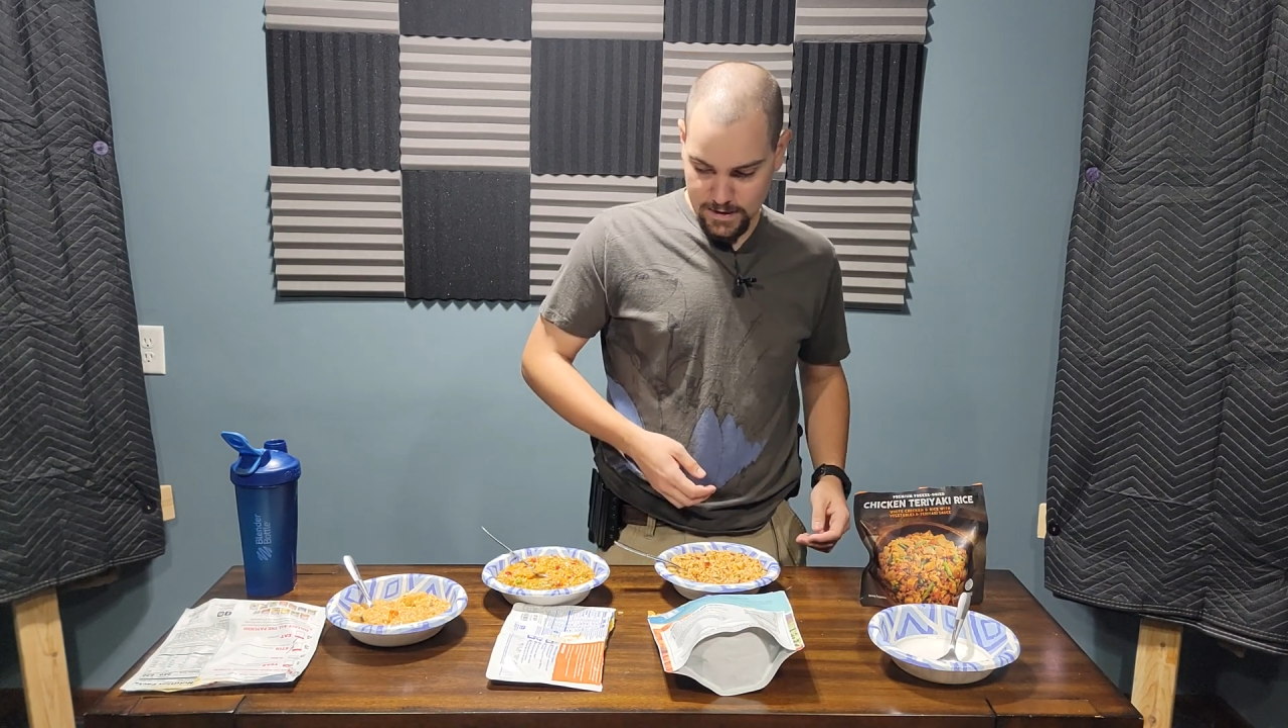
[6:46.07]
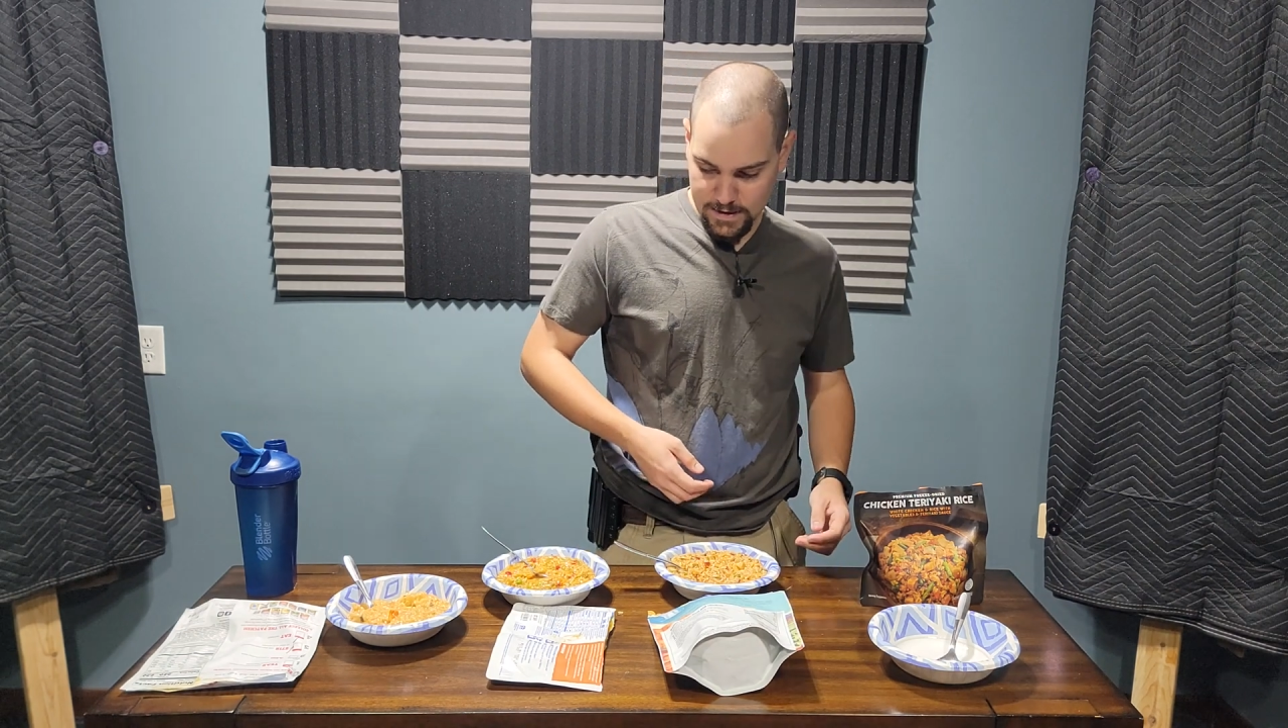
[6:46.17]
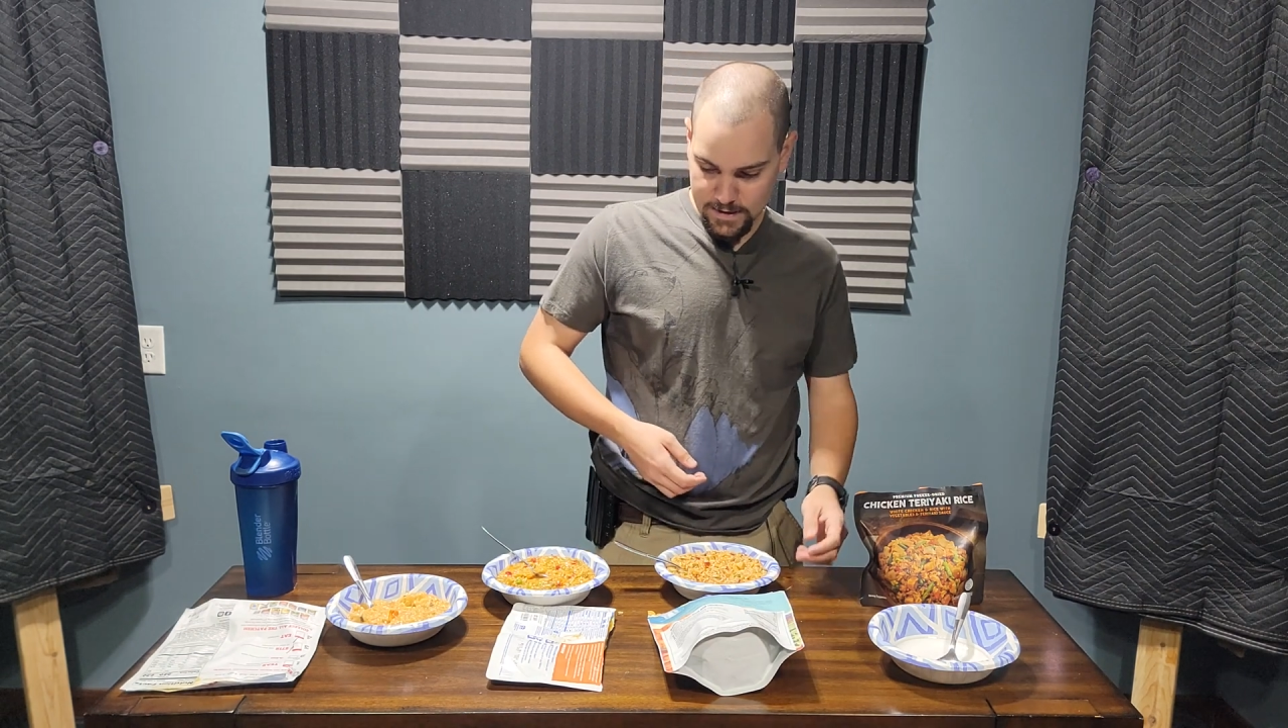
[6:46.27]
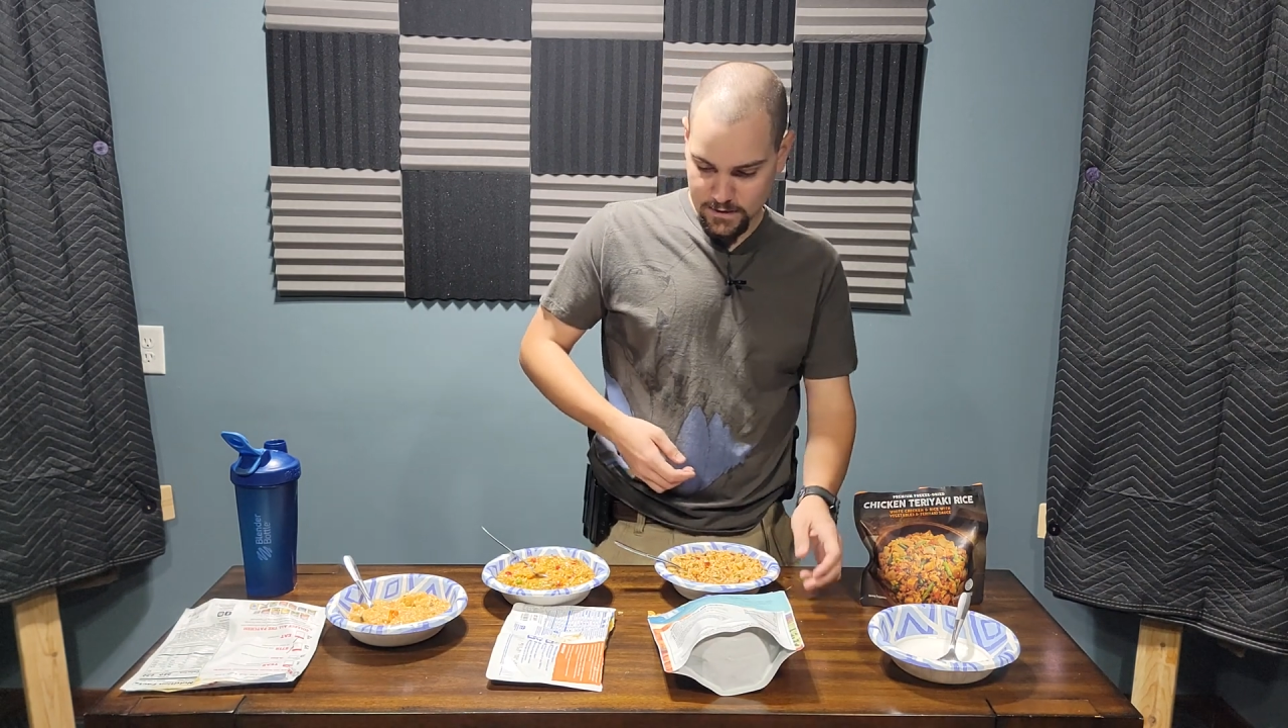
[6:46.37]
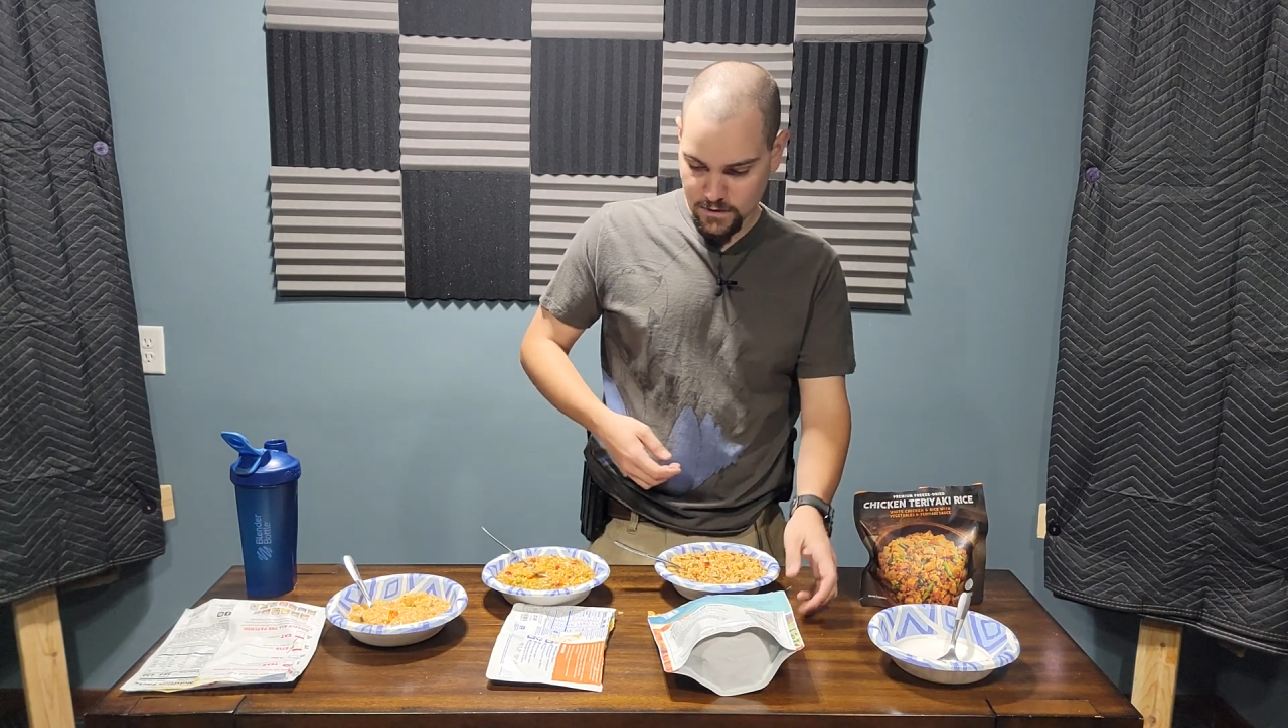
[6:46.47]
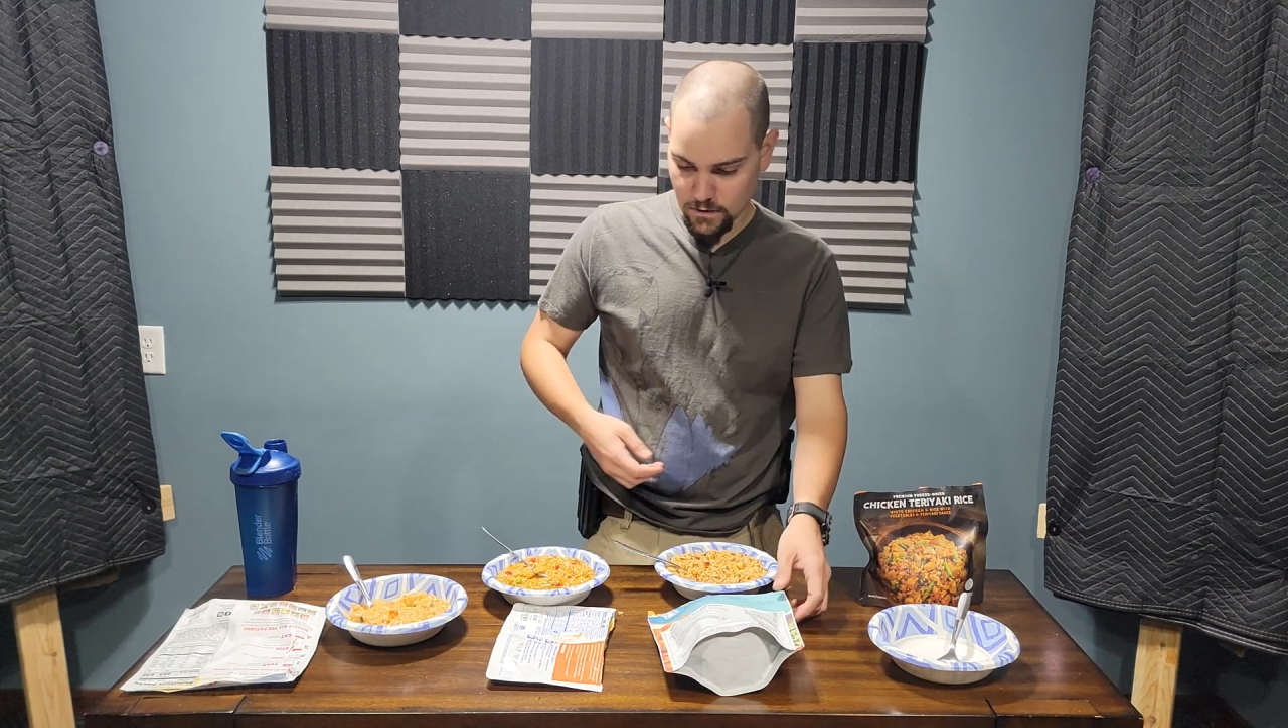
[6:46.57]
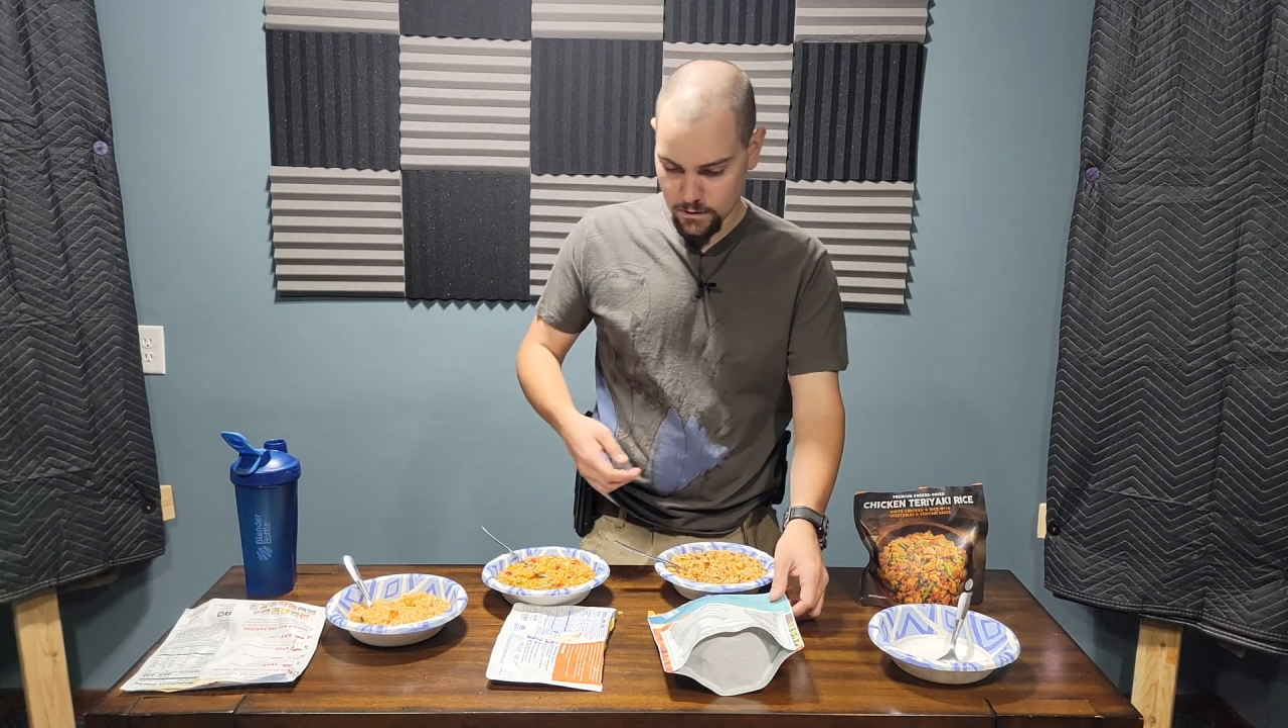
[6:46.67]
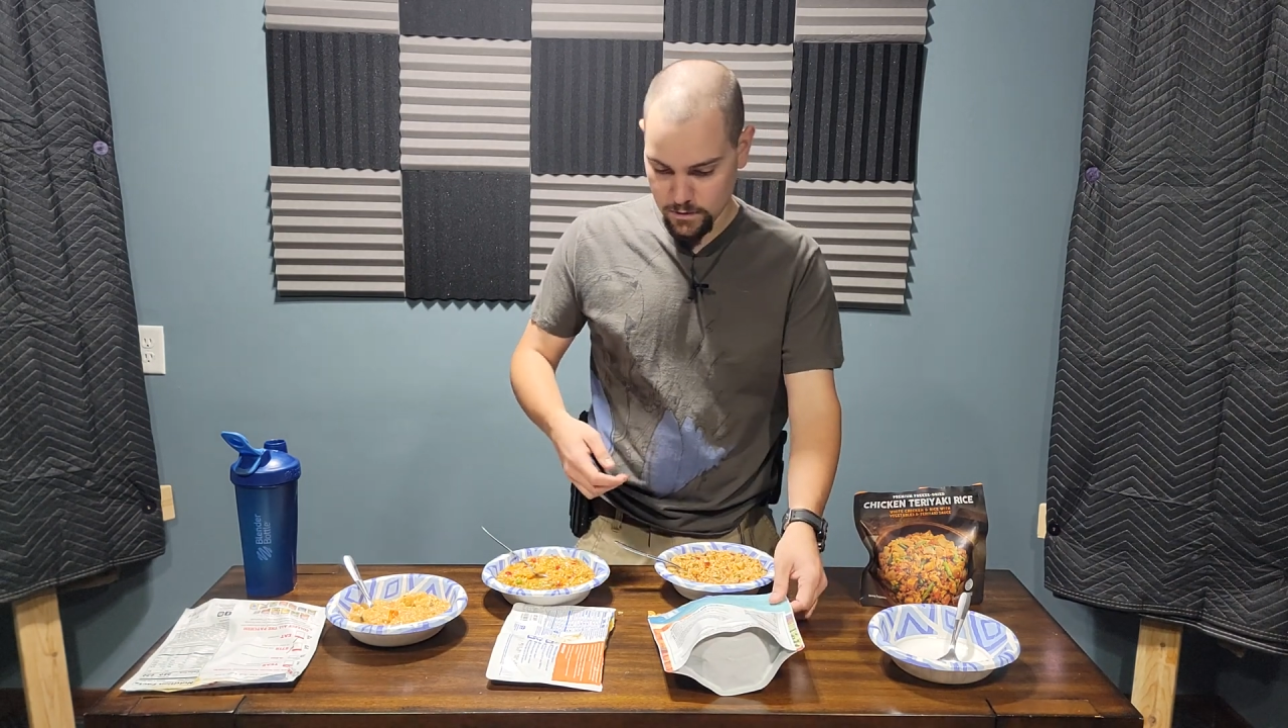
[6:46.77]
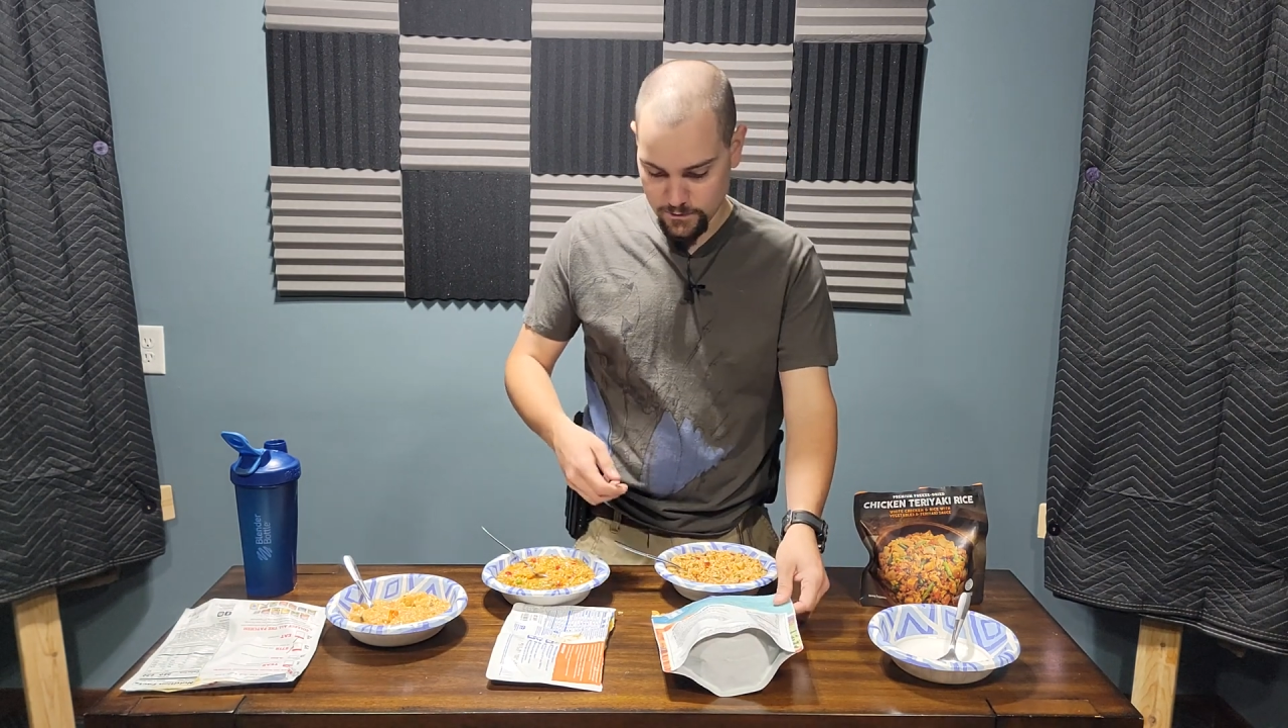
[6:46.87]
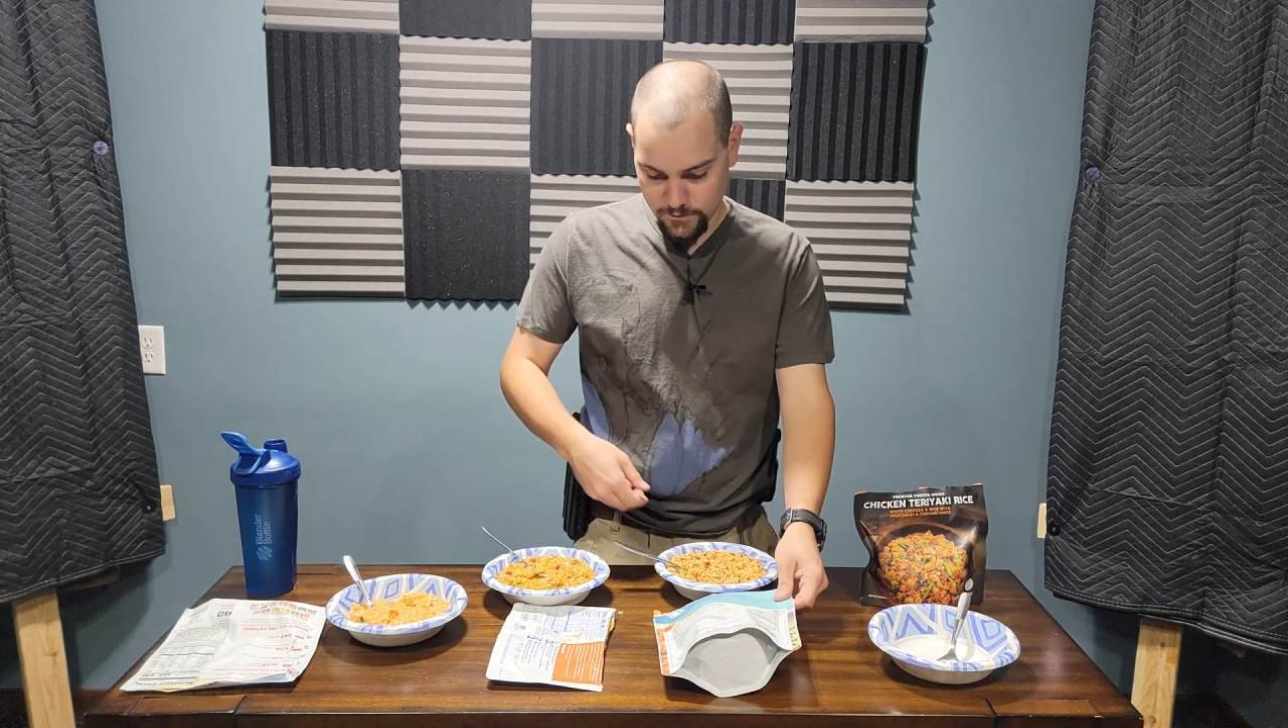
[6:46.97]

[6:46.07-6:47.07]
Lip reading: And our